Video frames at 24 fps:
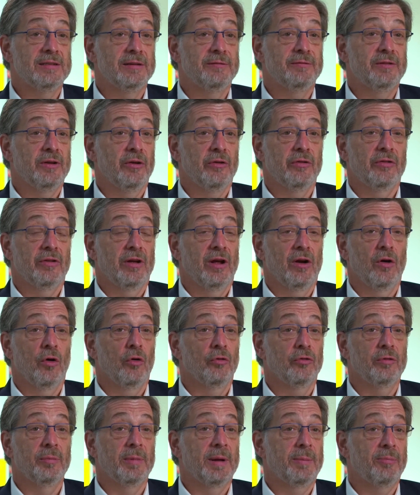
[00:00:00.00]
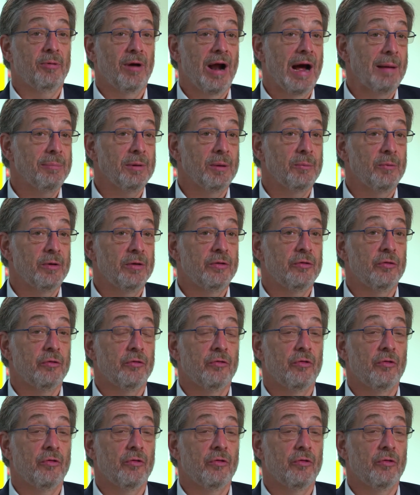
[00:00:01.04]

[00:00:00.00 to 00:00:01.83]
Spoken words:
if there's an ultimate problem with your